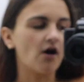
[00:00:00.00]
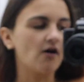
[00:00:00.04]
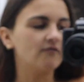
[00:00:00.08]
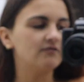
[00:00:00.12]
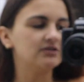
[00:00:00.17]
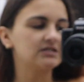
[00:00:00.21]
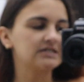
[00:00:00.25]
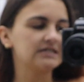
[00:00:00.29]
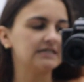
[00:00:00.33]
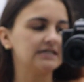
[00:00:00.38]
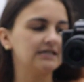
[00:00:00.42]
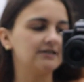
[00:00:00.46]

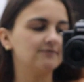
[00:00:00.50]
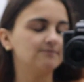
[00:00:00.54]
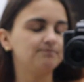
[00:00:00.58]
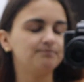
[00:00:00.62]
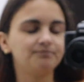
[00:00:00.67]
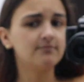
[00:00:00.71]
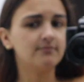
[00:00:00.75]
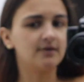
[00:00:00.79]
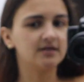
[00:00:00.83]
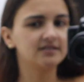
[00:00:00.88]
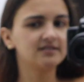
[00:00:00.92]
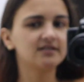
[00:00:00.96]
obviously
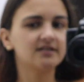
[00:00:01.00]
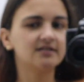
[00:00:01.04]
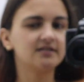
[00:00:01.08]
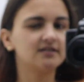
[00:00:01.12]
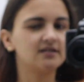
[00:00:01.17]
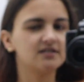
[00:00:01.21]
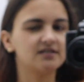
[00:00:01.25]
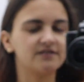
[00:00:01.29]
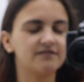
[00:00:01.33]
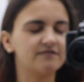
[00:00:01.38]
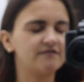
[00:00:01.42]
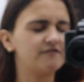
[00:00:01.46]
muslin
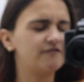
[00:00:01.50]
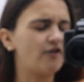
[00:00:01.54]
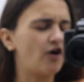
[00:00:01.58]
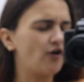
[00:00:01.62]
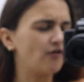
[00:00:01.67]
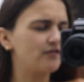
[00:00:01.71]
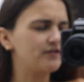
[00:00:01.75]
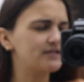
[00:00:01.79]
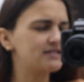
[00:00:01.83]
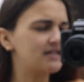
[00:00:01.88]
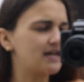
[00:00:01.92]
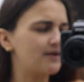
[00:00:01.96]
doesn't
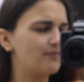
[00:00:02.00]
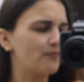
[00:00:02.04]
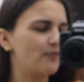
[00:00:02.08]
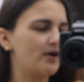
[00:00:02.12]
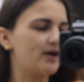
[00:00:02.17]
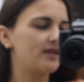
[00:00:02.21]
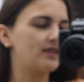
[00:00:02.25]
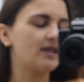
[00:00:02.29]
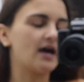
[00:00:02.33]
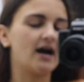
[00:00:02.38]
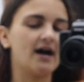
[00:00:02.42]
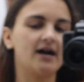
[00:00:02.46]
fall the same
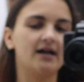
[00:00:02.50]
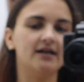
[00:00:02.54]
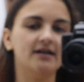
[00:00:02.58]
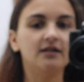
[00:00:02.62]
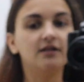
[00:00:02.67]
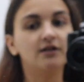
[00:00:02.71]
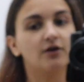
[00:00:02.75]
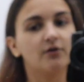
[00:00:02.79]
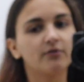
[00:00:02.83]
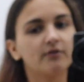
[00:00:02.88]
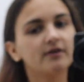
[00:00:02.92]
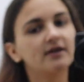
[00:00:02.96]
way that,
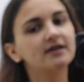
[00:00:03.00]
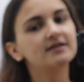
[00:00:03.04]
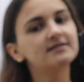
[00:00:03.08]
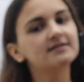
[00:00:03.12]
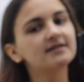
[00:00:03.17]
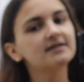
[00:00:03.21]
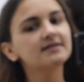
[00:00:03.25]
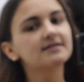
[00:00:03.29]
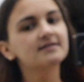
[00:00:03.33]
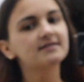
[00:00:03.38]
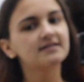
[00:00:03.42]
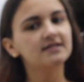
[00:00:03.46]
you know, the nice
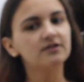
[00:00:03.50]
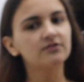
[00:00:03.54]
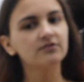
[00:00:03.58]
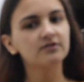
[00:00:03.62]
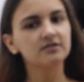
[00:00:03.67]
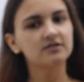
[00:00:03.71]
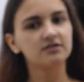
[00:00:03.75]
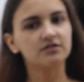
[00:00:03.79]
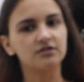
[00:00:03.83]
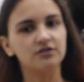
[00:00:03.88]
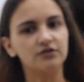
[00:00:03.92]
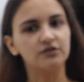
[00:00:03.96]
like
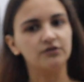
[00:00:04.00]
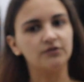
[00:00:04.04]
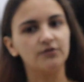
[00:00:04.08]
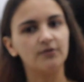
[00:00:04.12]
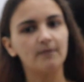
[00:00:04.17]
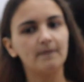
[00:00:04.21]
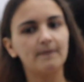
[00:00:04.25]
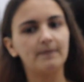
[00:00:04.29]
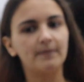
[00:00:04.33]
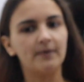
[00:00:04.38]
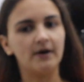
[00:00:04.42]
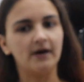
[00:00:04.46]
silks
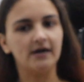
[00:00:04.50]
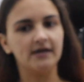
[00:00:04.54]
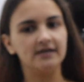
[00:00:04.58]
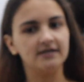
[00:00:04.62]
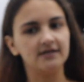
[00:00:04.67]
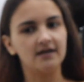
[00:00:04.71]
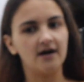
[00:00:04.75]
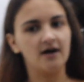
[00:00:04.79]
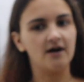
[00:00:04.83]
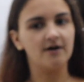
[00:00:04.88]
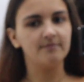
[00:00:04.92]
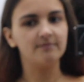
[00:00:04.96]
do,
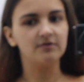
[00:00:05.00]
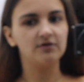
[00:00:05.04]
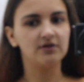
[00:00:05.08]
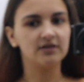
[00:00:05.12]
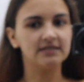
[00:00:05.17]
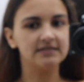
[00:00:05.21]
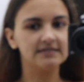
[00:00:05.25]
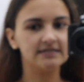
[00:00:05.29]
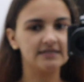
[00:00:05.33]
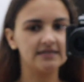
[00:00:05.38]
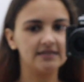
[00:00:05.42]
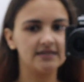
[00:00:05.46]
but um, you
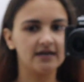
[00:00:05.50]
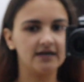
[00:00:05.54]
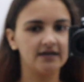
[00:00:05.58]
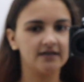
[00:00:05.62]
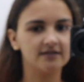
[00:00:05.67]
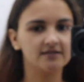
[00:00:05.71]
can see that